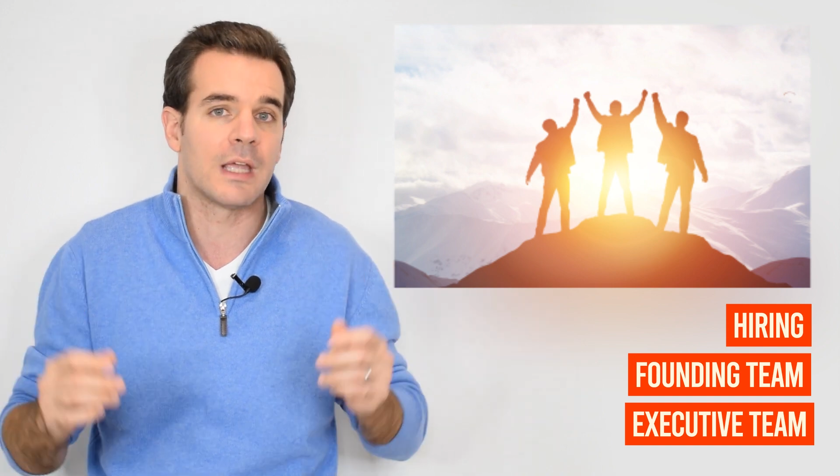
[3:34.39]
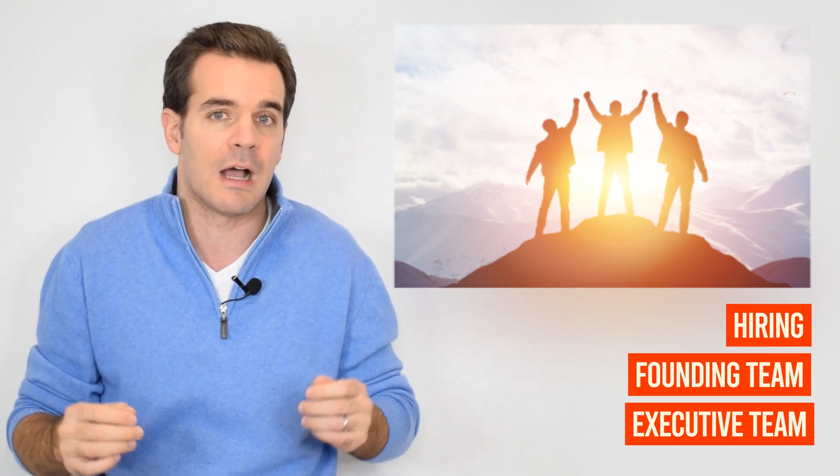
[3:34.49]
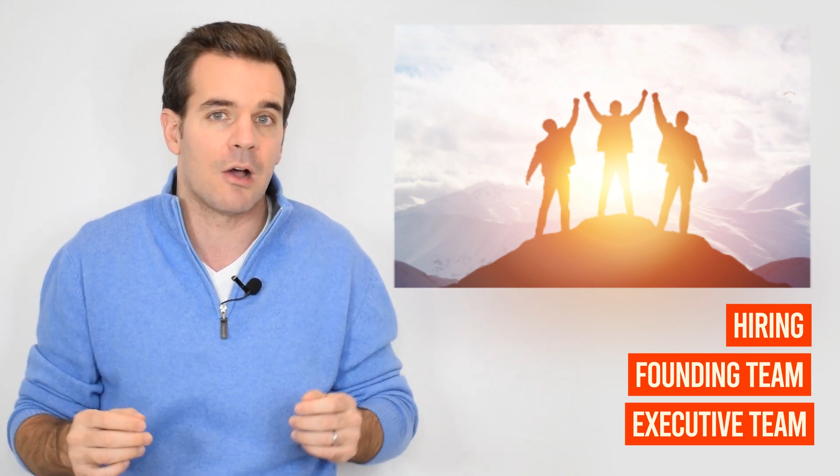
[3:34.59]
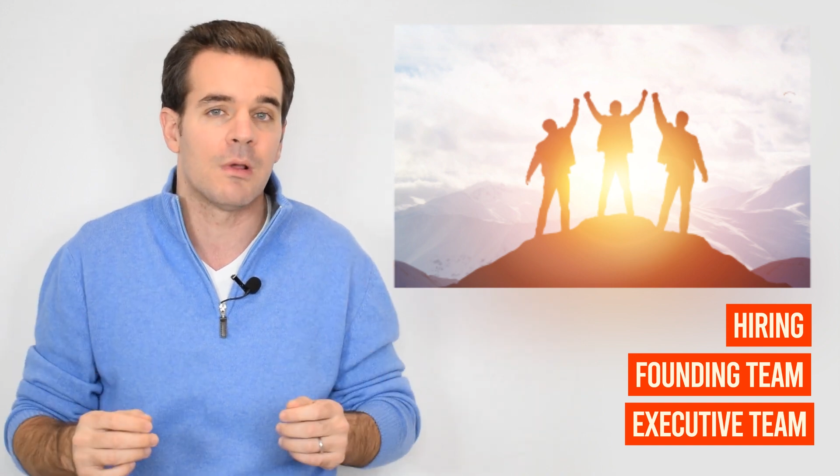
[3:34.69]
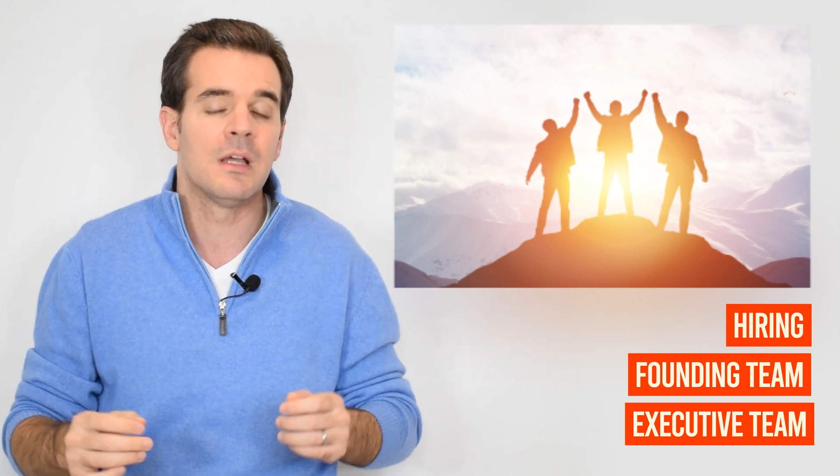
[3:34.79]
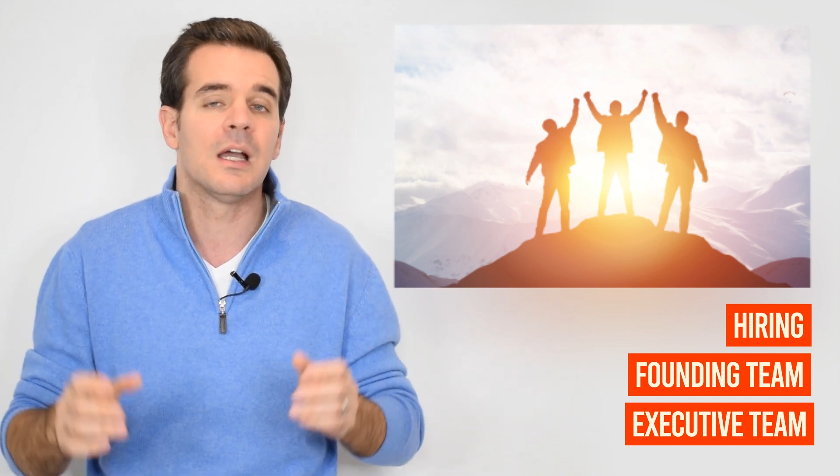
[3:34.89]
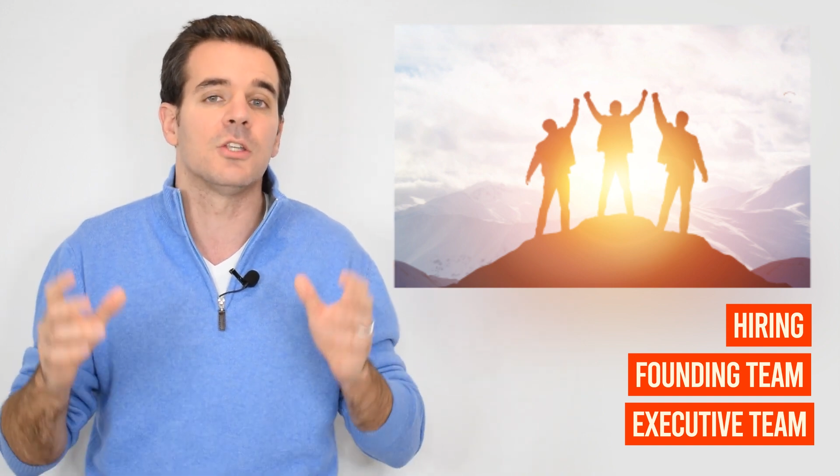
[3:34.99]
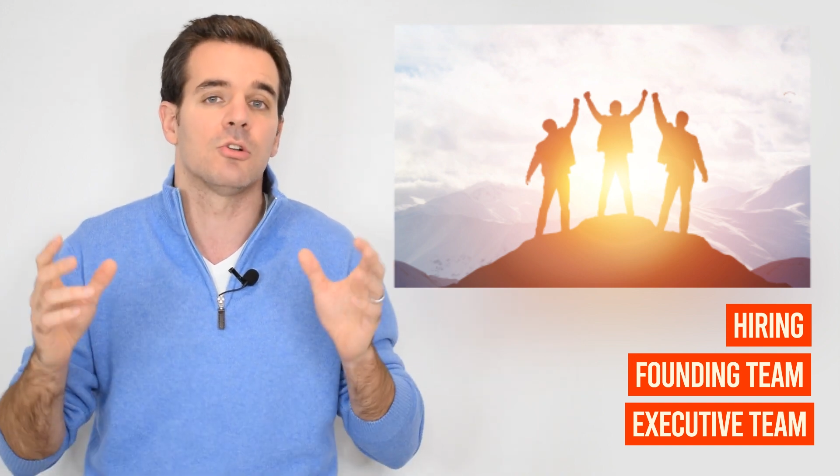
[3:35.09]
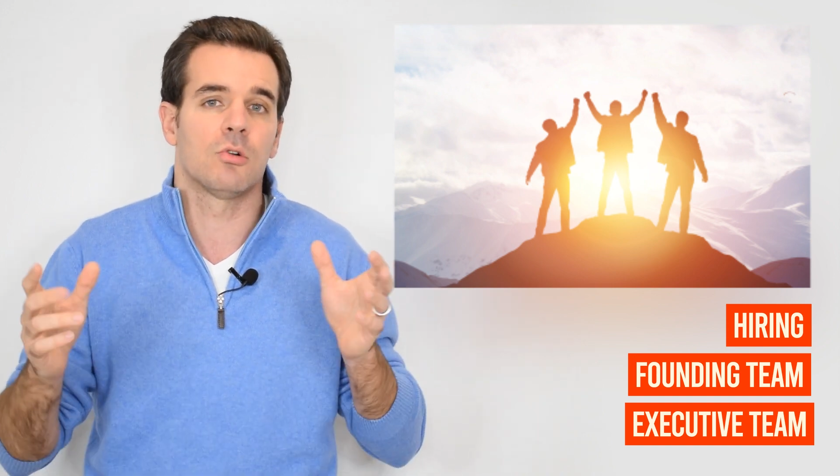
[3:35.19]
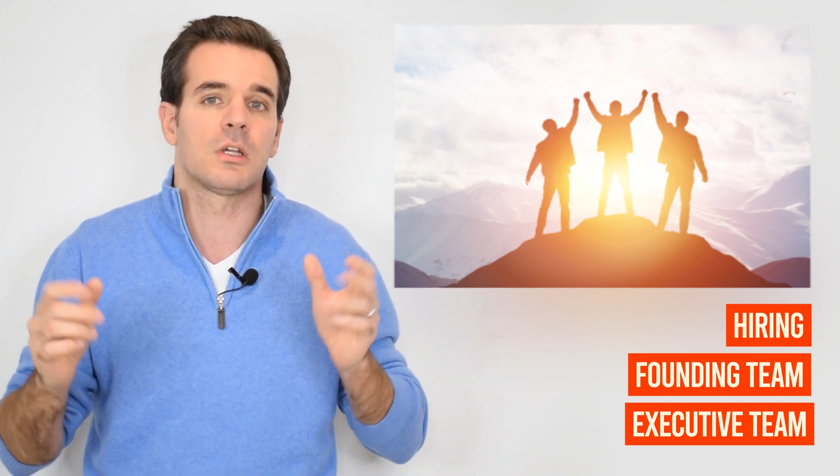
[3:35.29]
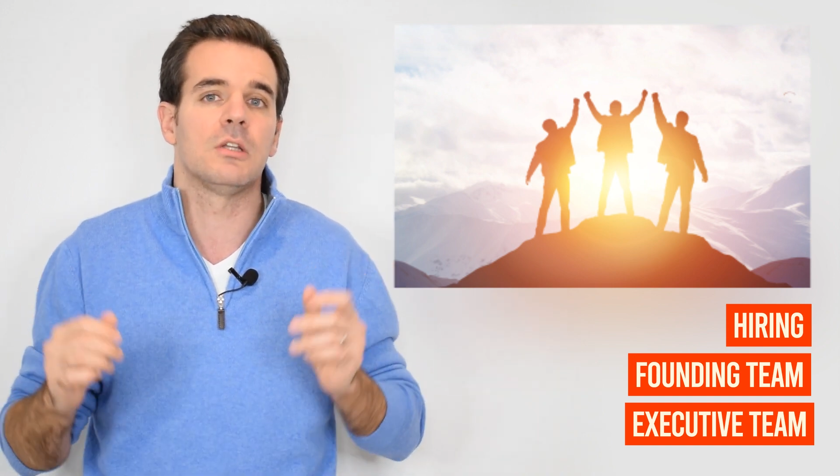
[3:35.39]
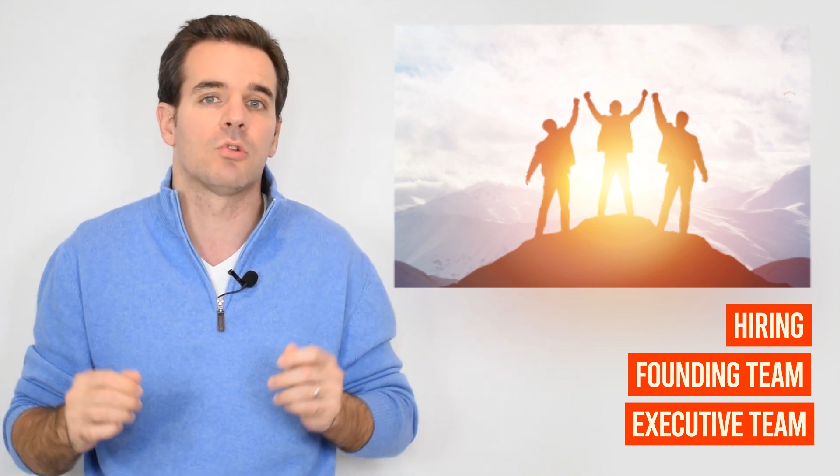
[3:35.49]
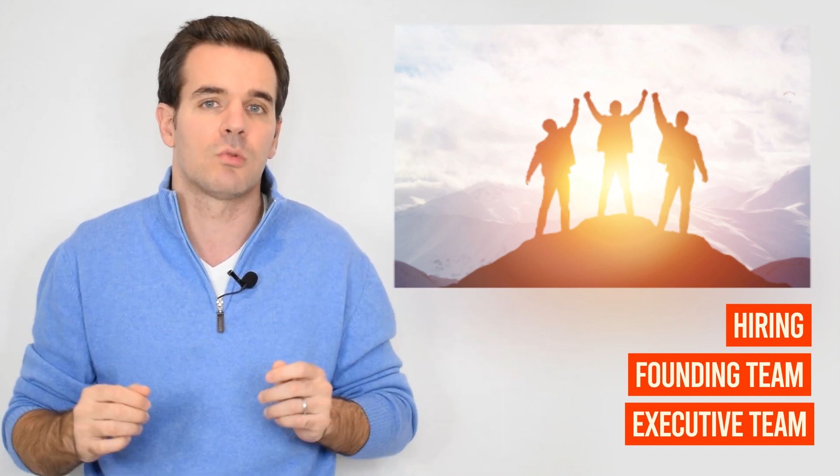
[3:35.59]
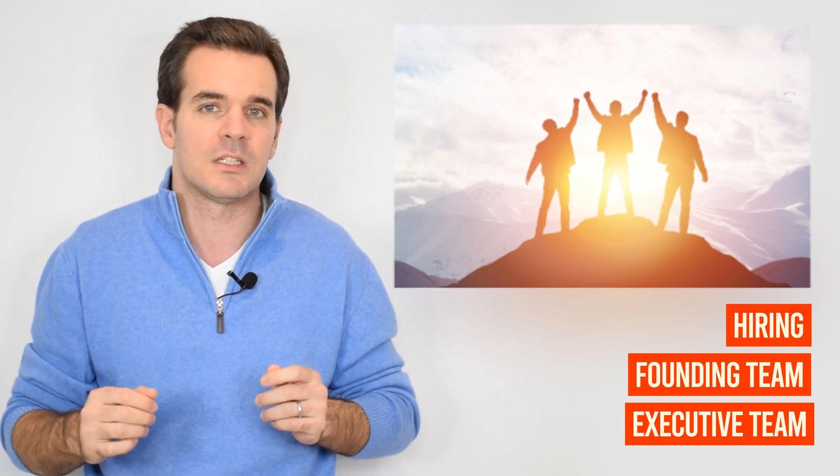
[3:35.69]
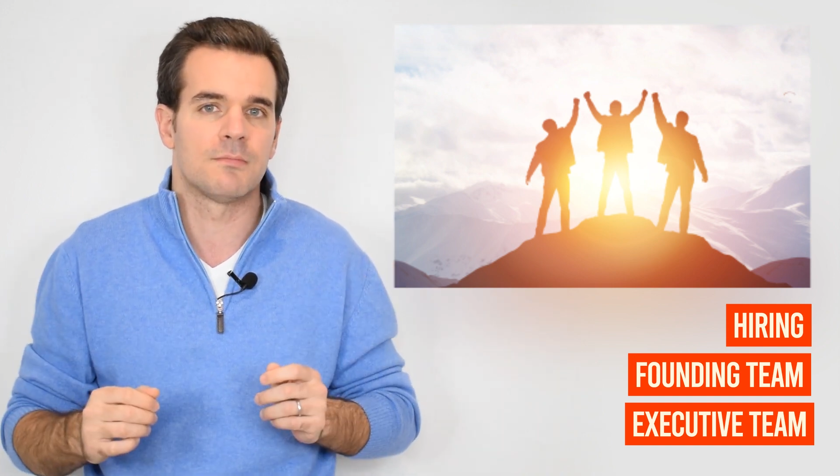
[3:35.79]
out and you're looking to raise